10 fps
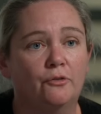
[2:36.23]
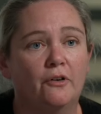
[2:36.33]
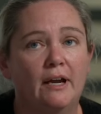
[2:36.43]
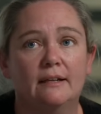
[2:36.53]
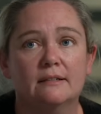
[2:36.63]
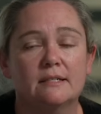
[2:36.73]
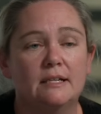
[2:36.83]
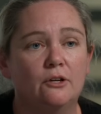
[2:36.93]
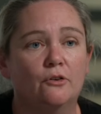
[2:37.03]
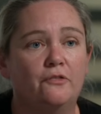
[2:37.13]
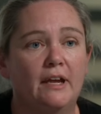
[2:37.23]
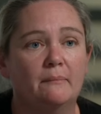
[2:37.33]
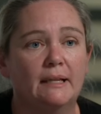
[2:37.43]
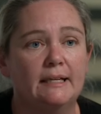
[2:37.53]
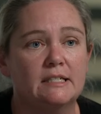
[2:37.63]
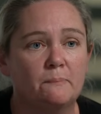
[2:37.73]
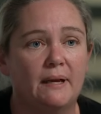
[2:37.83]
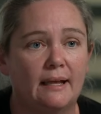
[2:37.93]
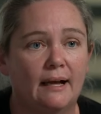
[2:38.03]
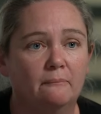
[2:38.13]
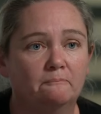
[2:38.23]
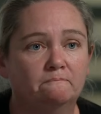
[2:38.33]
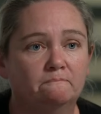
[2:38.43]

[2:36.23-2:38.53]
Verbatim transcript: friends, in your family, speak up.